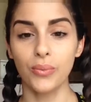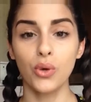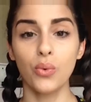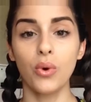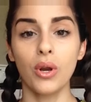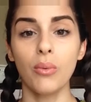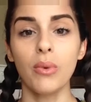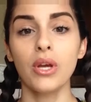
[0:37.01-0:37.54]
you
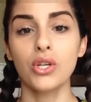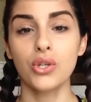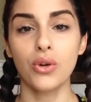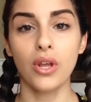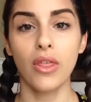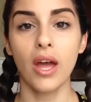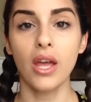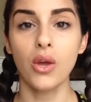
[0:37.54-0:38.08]
want to make
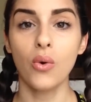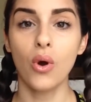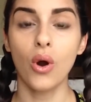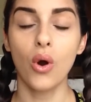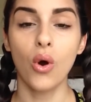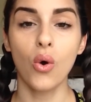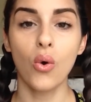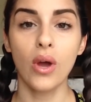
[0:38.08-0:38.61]
sure that you are
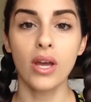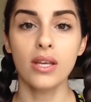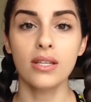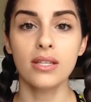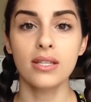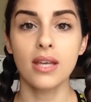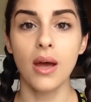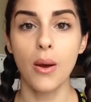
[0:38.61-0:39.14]

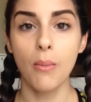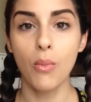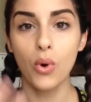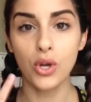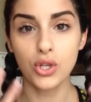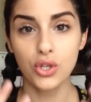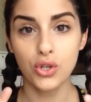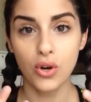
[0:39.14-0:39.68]
always
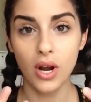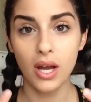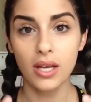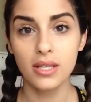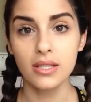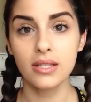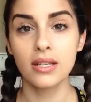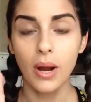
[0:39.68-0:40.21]

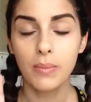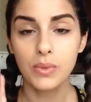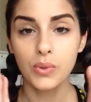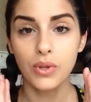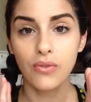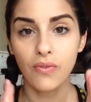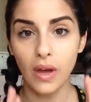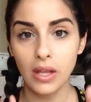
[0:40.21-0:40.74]
moisturized, prepped
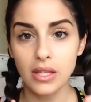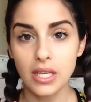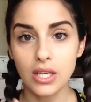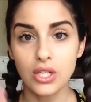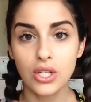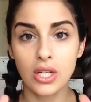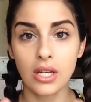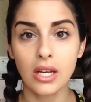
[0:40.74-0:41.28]
with
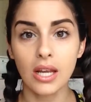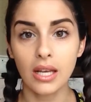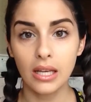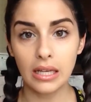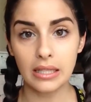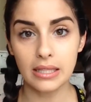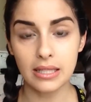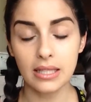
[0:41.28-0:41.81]
foundation and
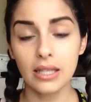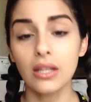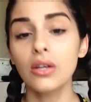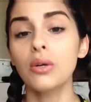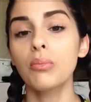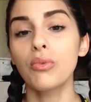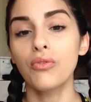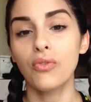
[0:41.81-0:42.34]

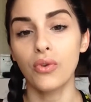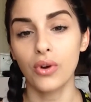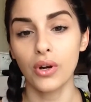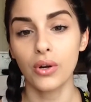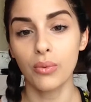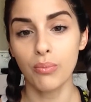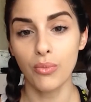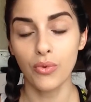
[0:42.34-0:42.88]
concealer before
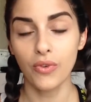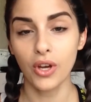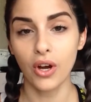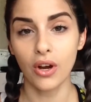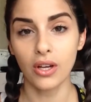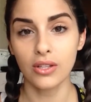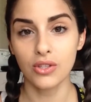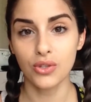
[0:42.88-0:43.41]
moving
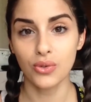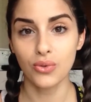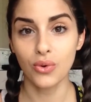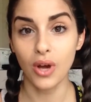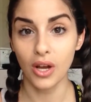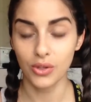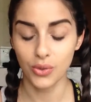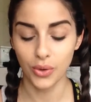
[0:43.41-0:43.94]
on to
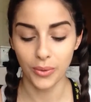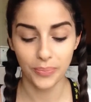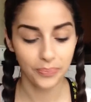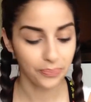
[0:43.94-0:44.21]
contour.